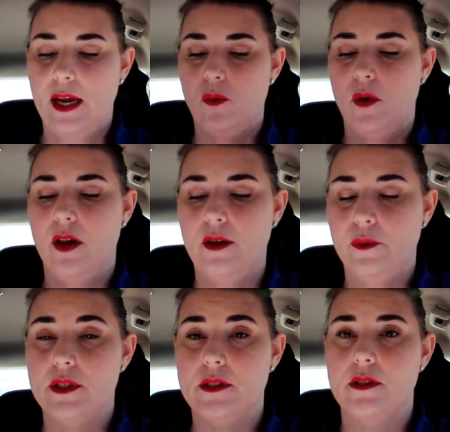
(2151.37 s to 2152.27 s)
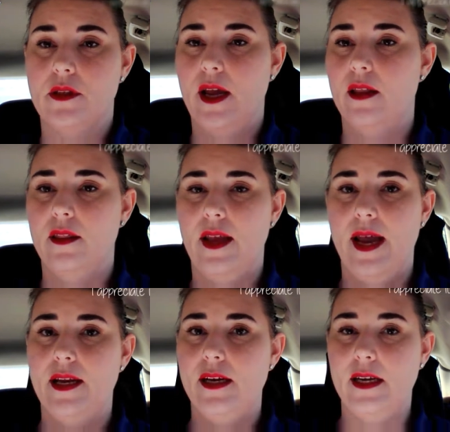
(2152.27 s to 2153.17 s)
And again, I'm using my
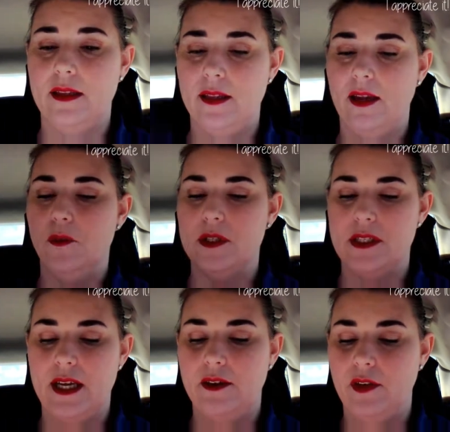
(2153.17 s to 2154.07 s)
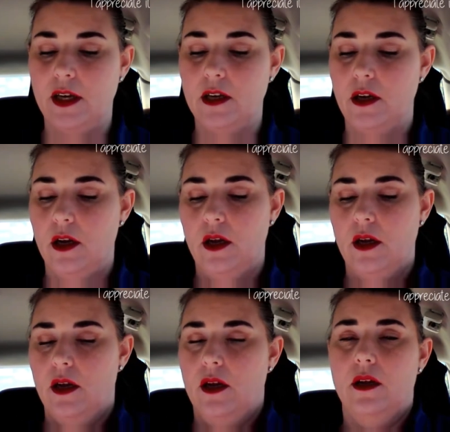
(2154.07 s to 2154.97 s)
tablet this time, and I used it
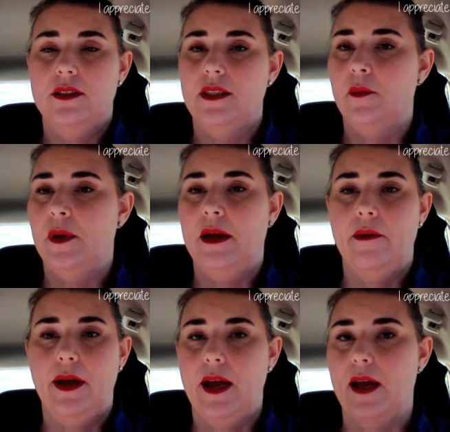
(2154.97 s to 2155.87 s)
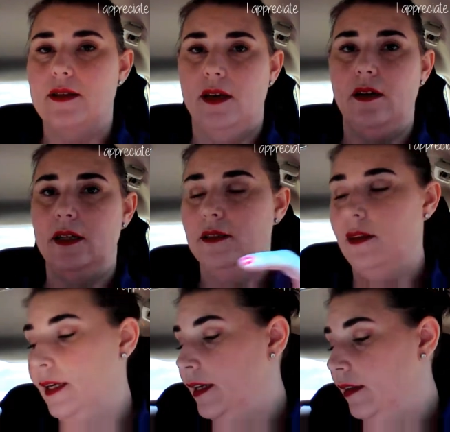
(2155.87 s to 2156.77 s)
yesterday, and while it was, the
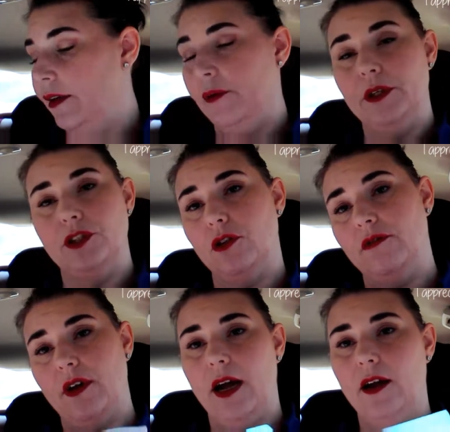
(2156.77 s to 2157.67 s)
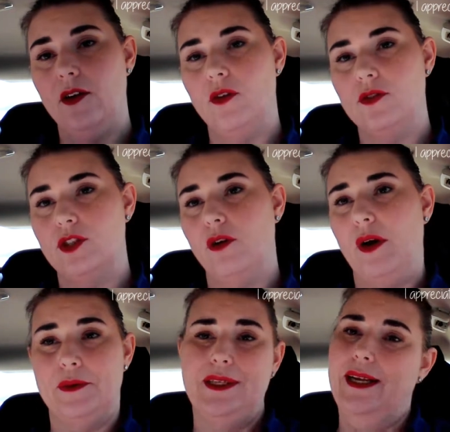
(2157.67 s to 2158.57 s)
editing thing was saving,
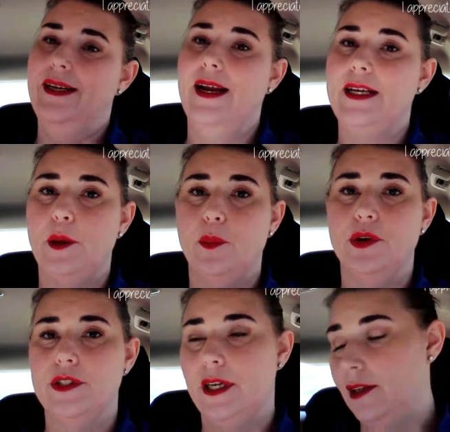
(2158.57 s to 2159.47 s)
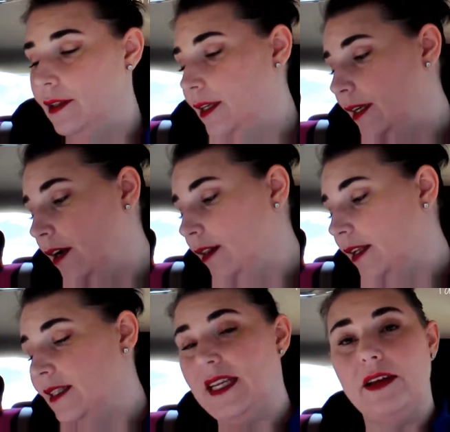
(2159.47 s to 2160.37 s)
somehow I accidentally
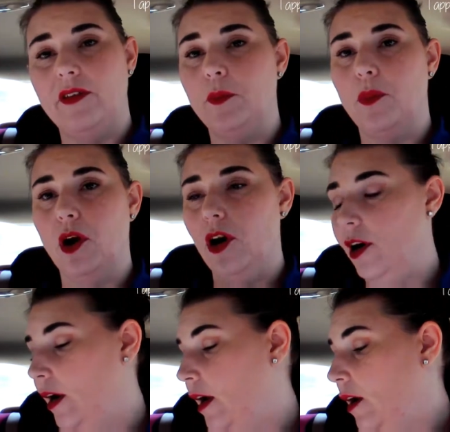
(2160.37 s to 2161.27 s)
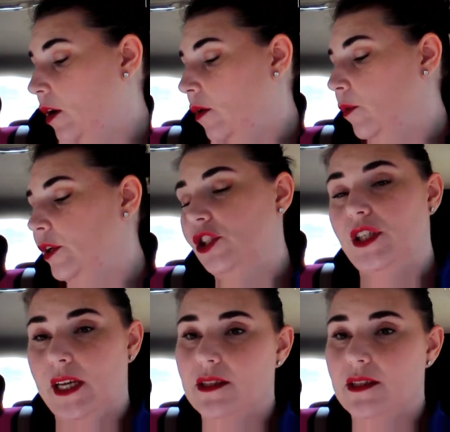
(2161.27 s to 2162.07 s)
deleted the original file, so I was like